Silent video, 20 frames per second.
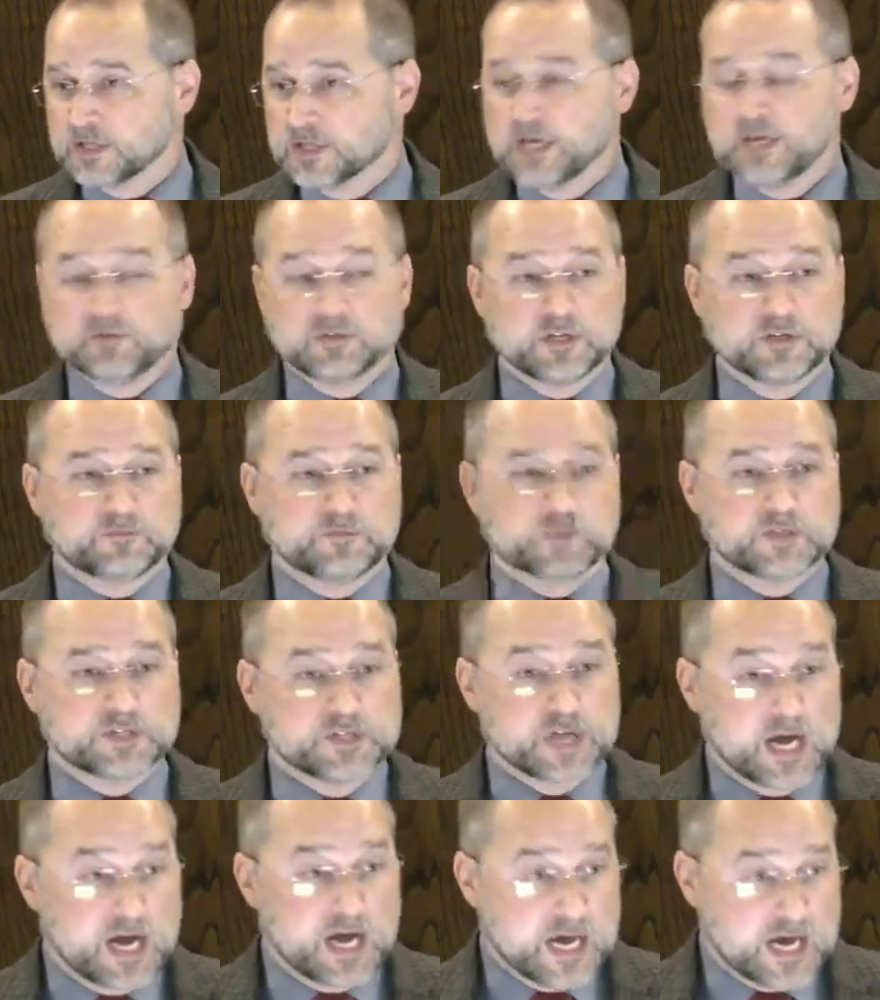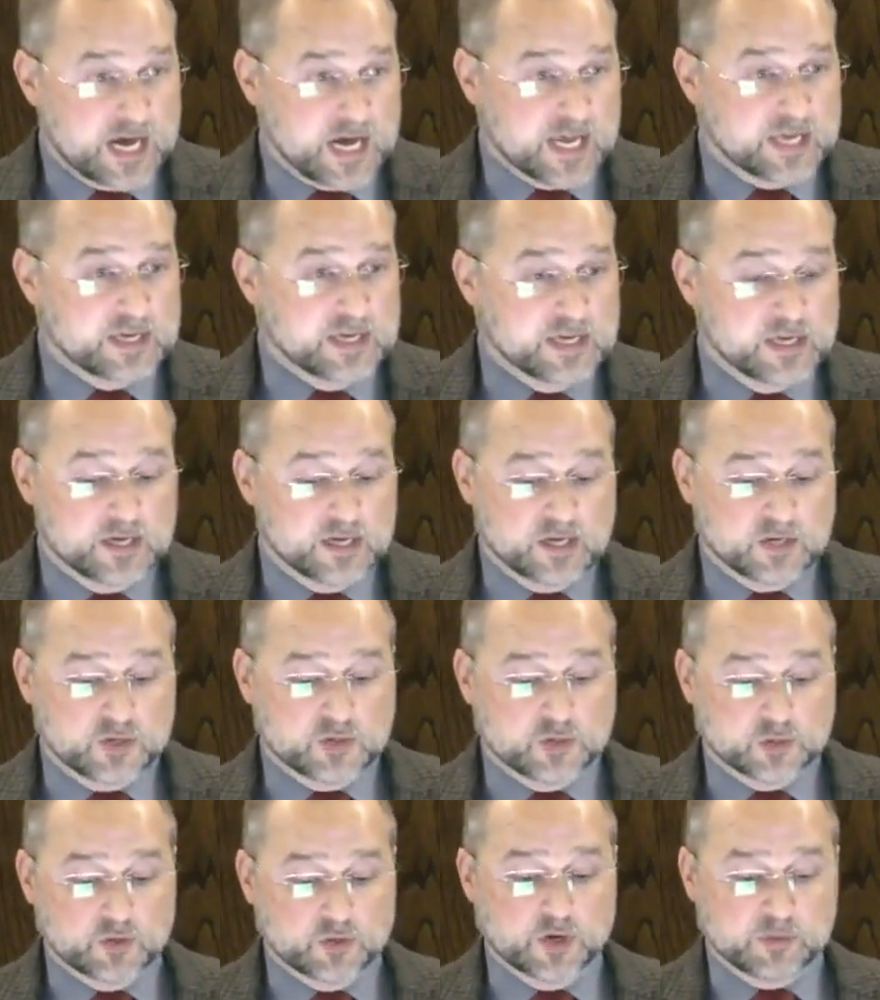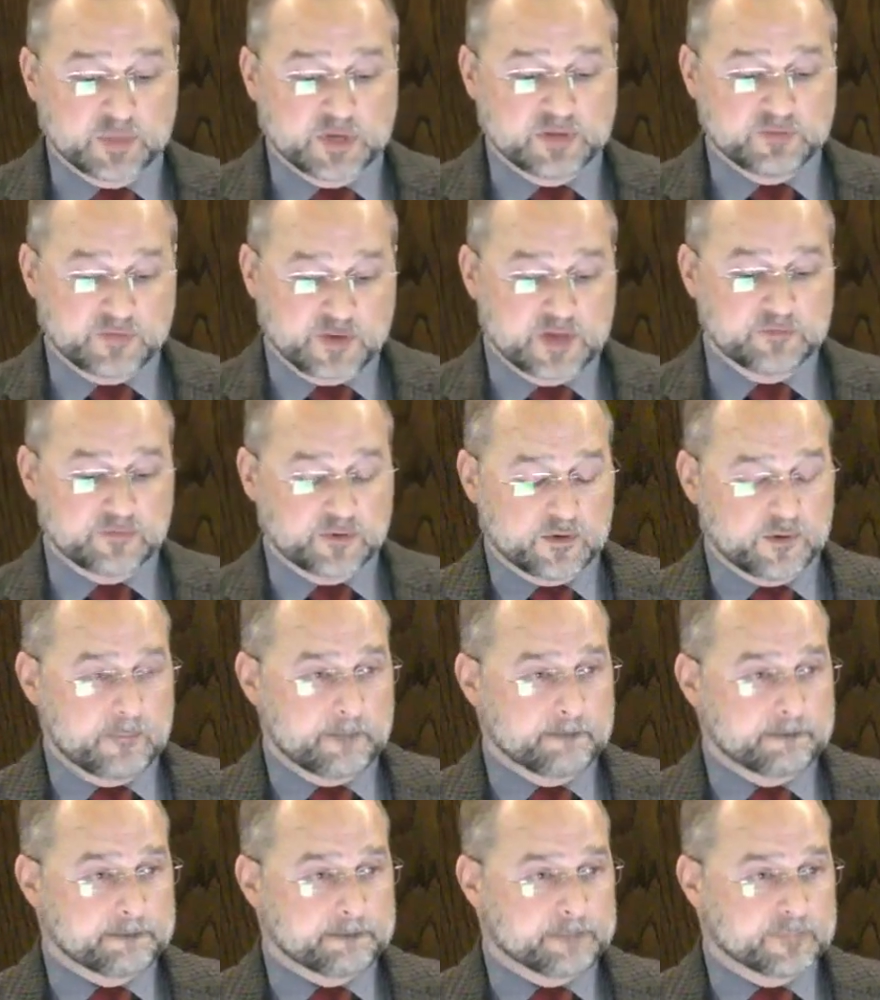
even if you die, you're going to be faithful.